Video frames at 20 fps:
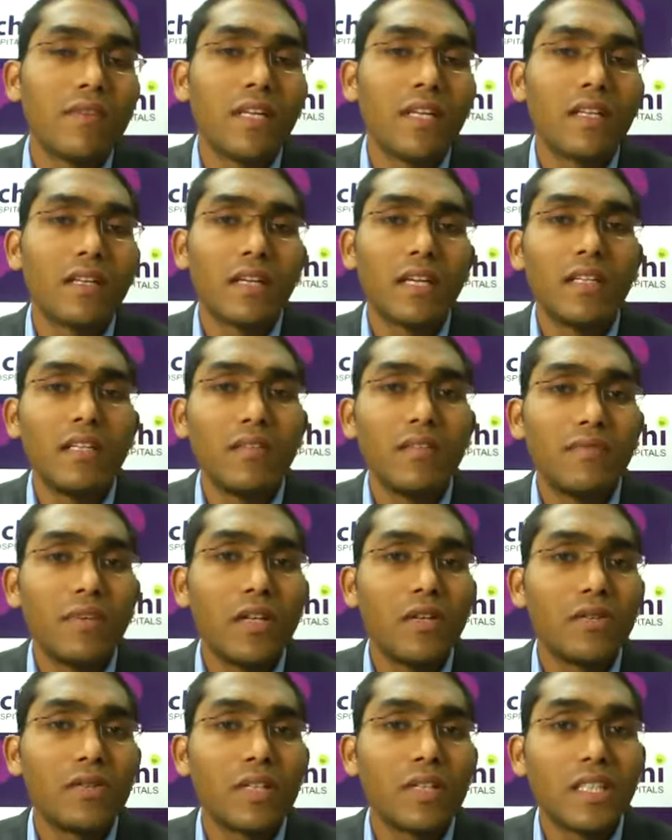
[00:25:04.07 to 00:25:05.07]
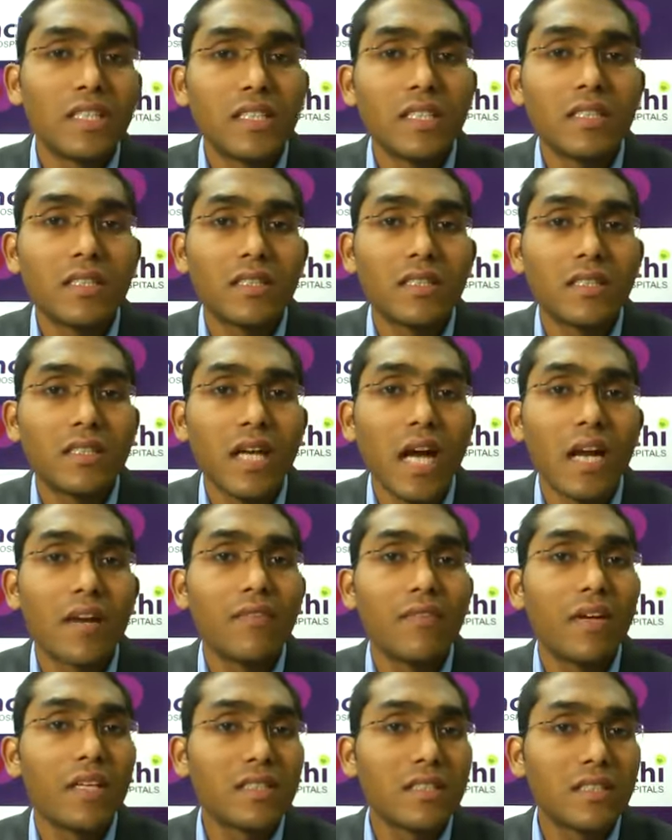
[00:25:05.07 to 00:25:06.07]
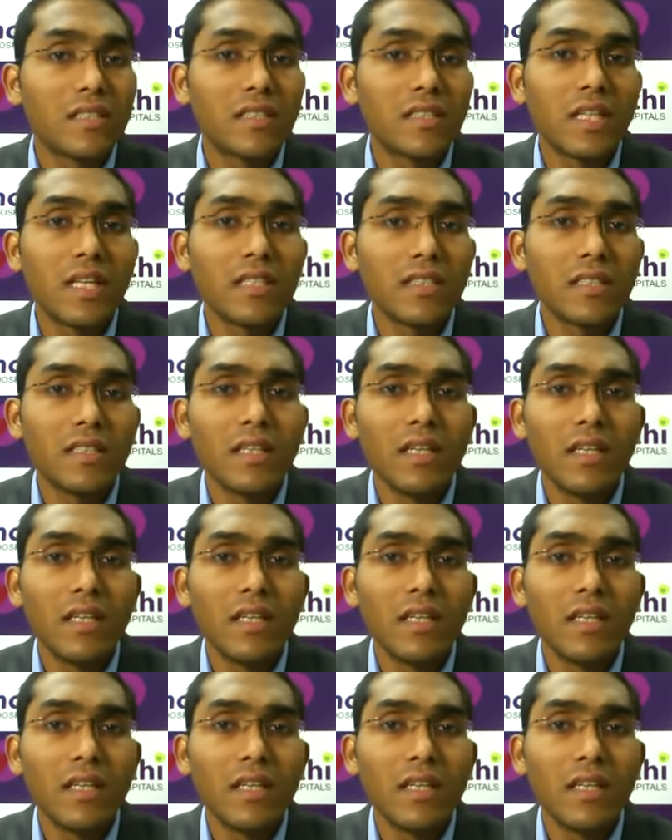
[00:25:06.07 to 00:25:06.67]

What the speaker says: when the kidney failure reaches advanced stage,